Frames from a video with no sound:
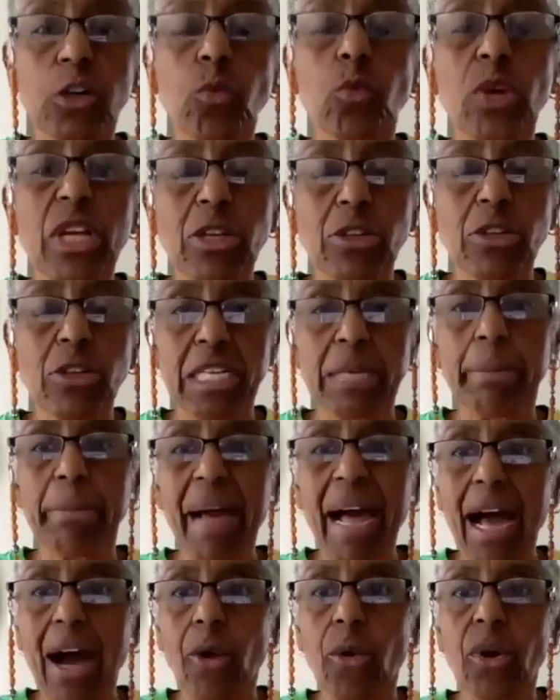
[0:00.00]
wielding
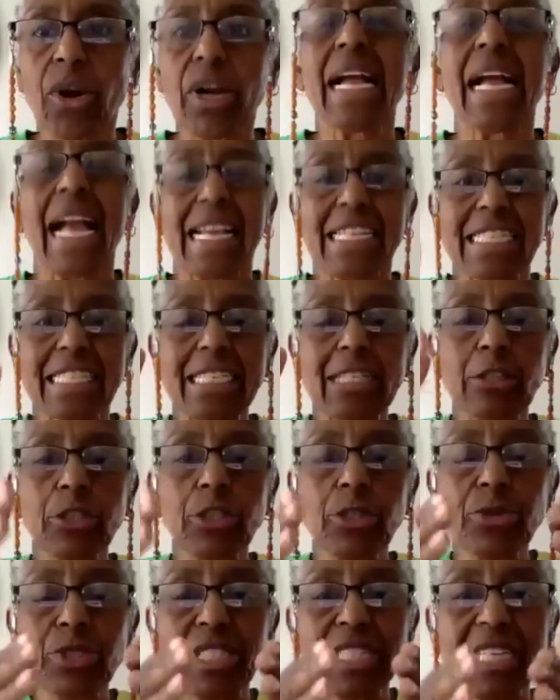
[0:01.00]
power and still
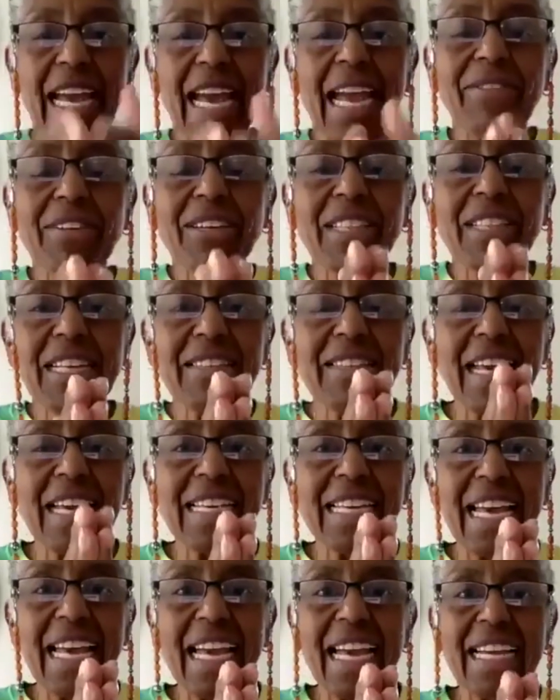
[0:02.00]
using everything they
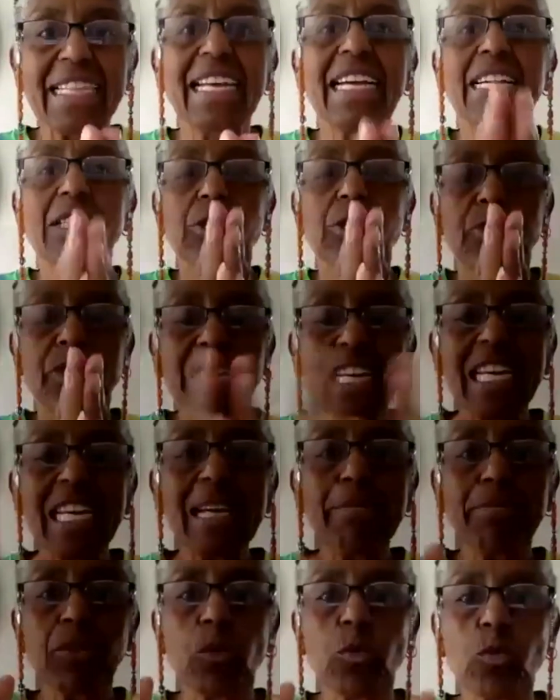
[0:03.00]
can to
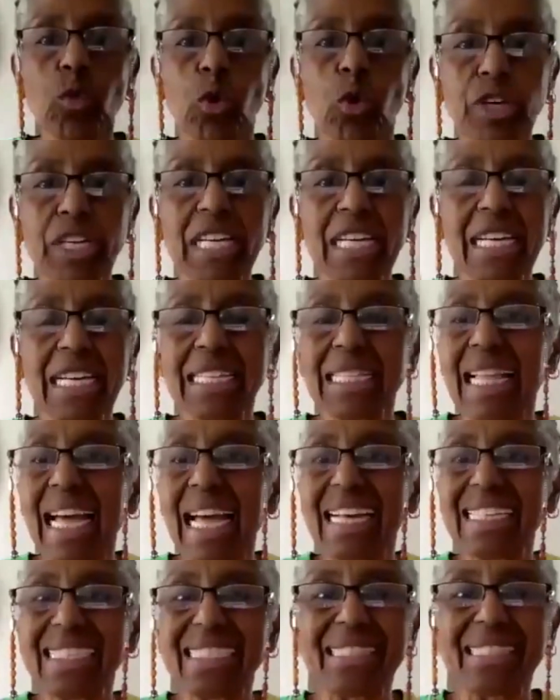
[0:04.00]
keep the working
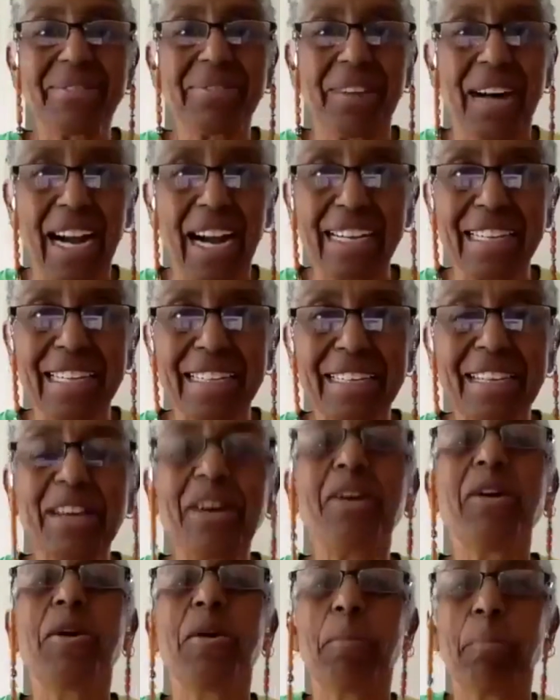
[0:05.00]
class divided.
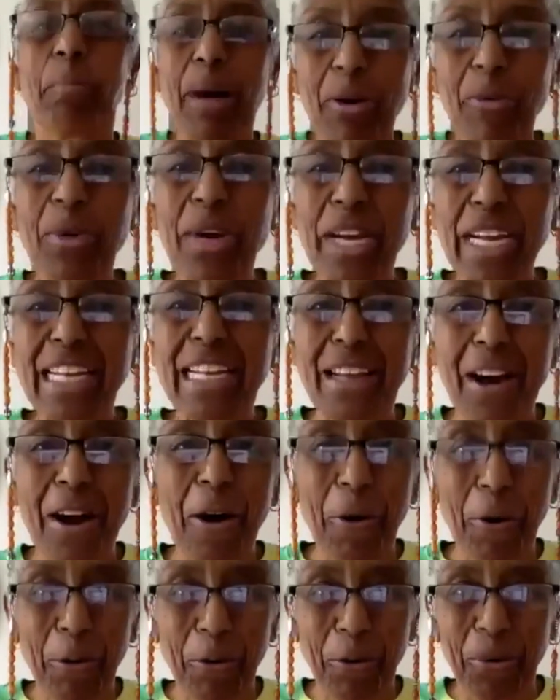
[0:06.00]
But we
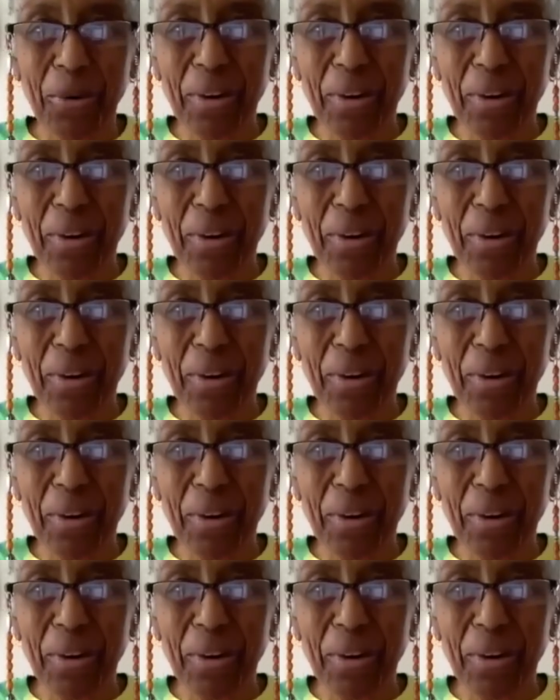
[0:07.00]
know,